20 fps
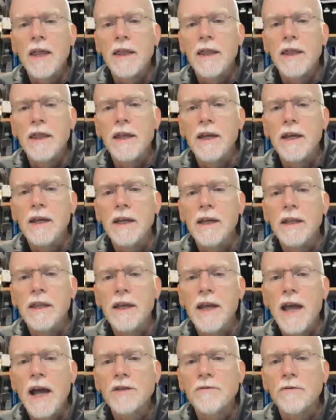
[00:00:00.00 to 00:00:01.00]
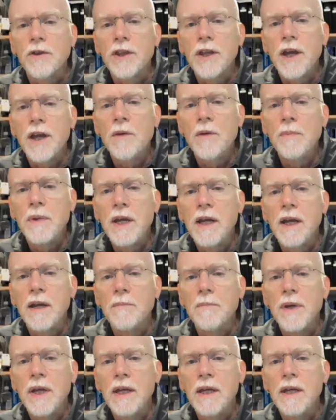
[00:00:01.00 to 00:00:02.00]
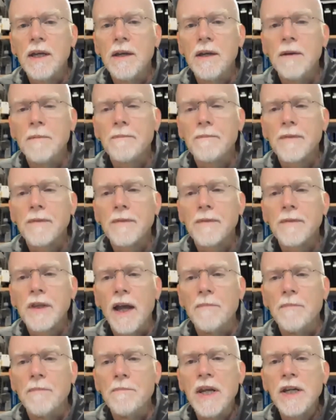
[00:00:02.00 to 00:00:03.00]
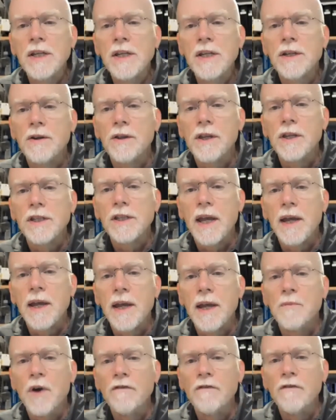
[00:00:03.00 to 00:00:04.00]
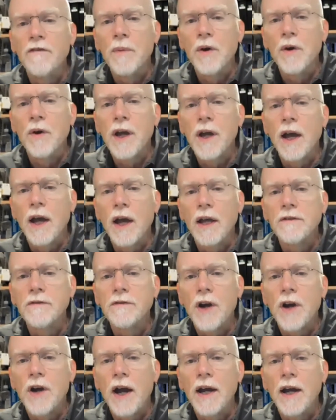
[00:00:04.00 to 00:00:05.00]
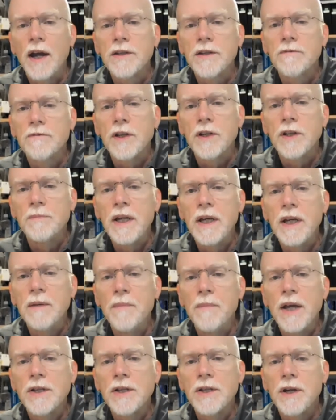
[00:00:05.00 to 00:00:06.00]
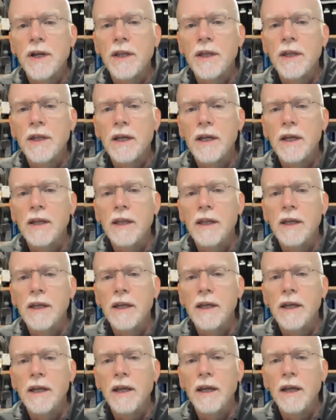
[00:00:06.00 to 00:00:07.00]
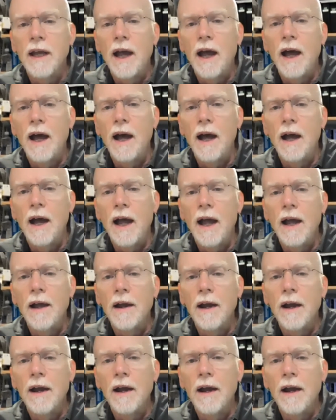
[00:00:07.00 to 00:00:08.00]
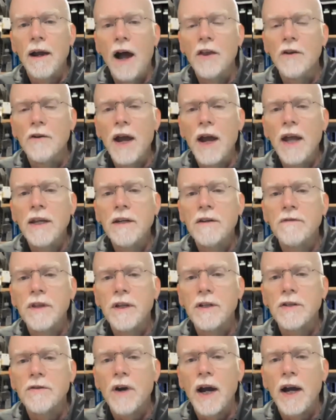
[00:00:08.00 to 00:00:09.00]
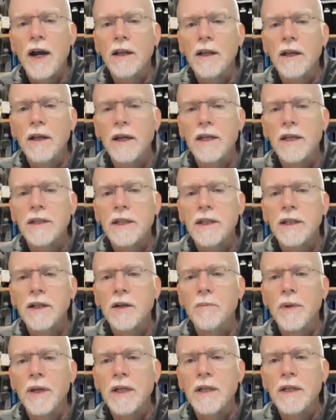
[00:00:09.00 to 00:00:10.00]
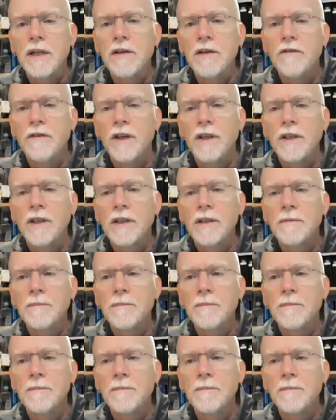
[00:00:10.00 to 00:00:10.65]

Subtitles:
the actual therapy can be administered the same way for both kinds of trials. What's being measured at the other end of the trial is a little bit different.